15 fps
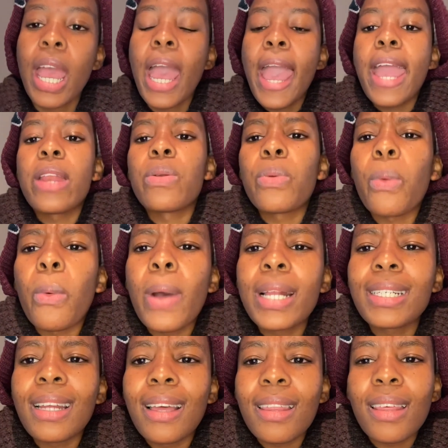And
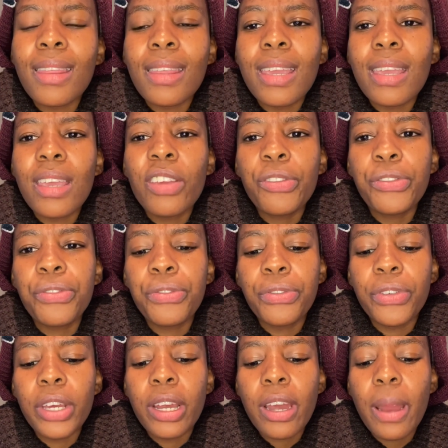one other thing,
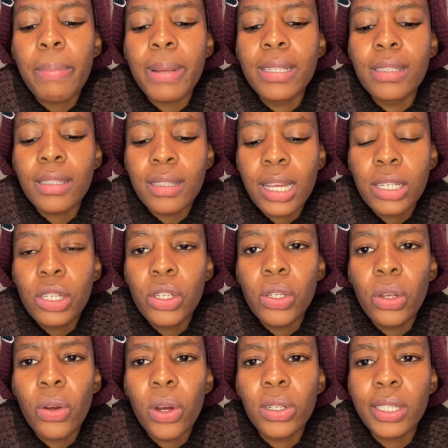if it happens that you
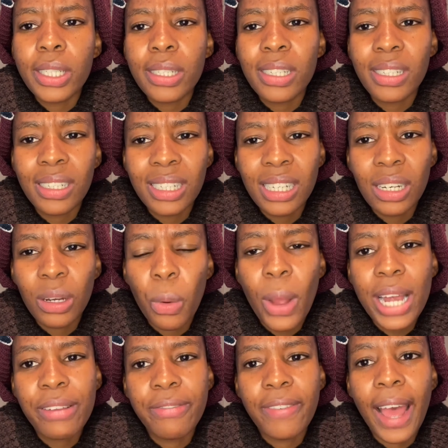don't
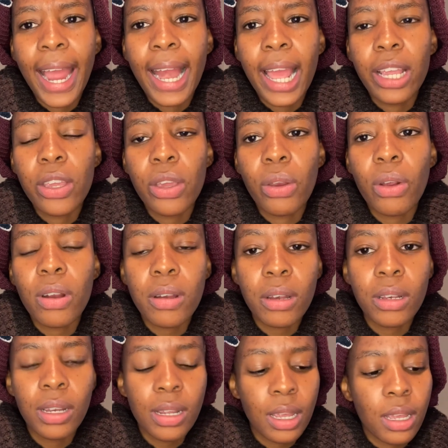qualify, like you don't